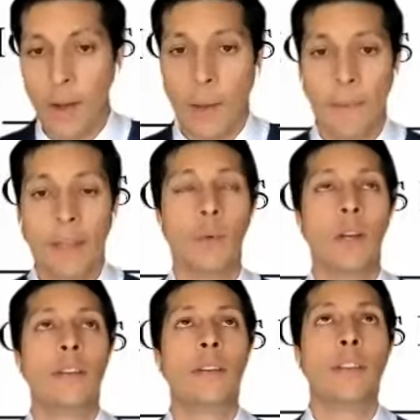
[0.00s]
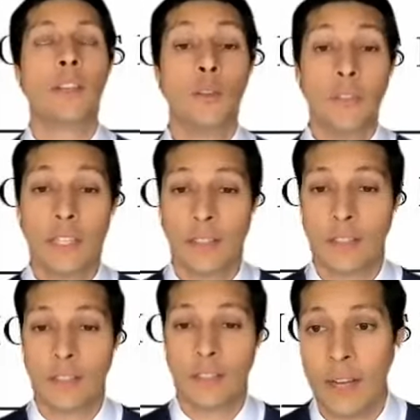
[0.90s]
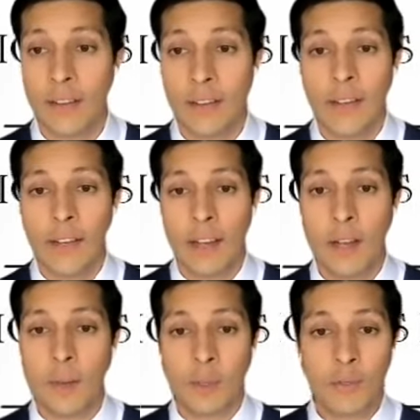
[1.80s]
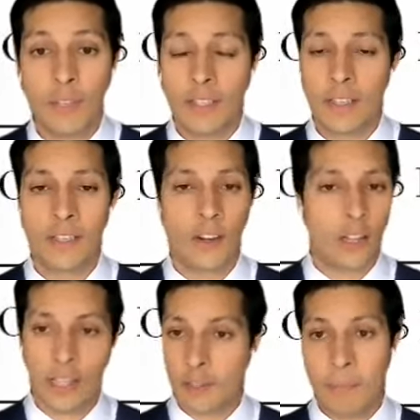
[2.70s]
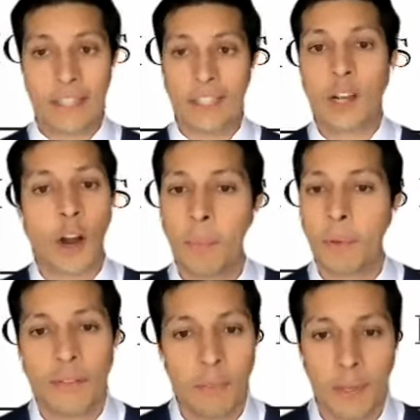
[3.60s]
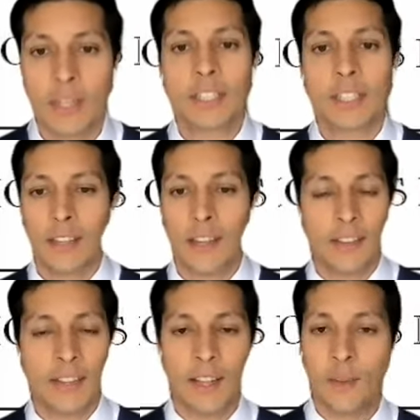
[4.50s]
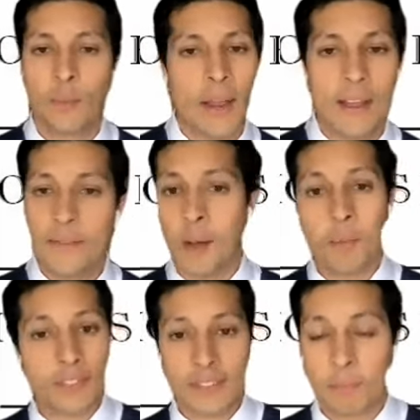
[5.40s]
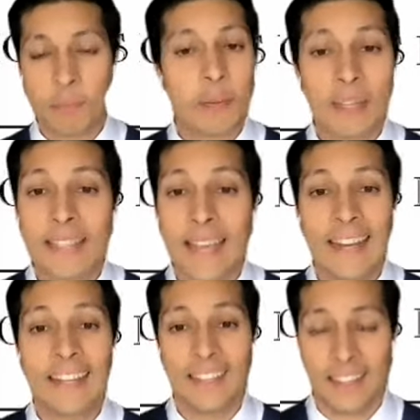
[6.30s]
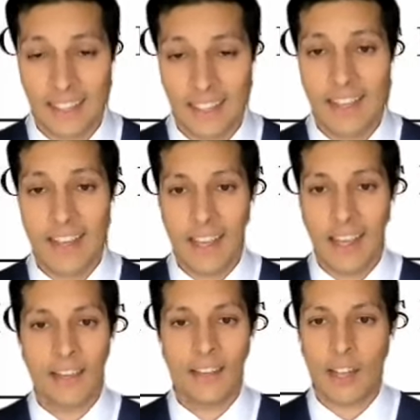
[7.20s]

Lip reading: a big one, U visas, right? U visas are like the magic carpet of immigration law. They'll waive almost pretty much anything. And a